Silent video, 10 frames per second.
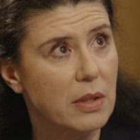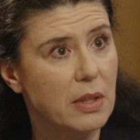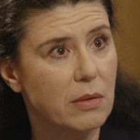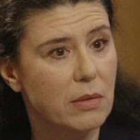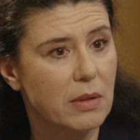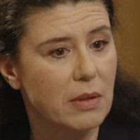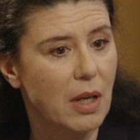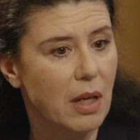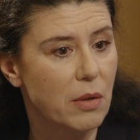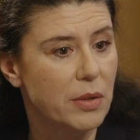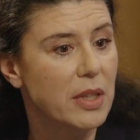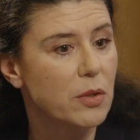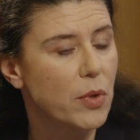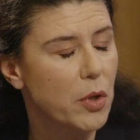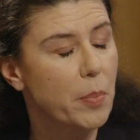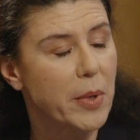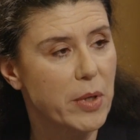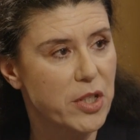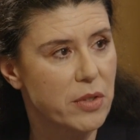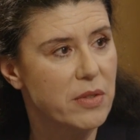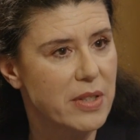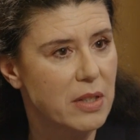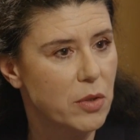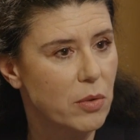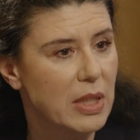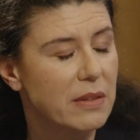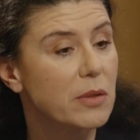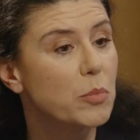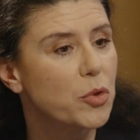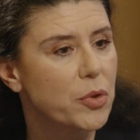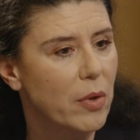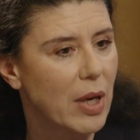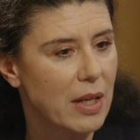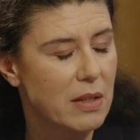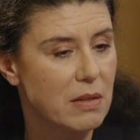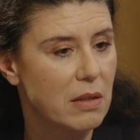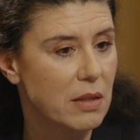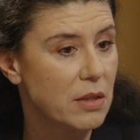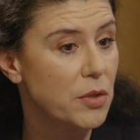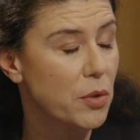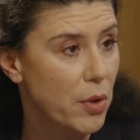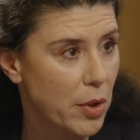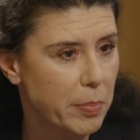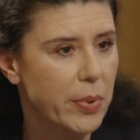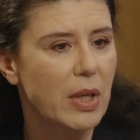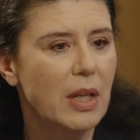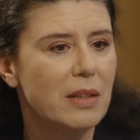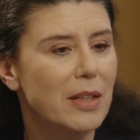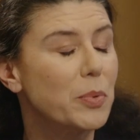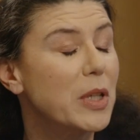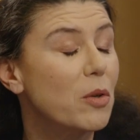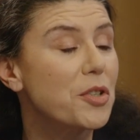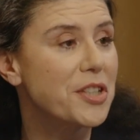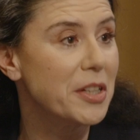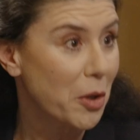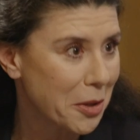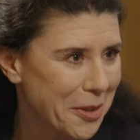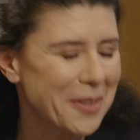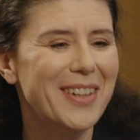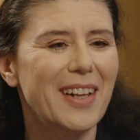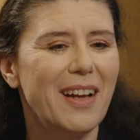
in our network operations center that is mutualized in Europe, that we call GNOC.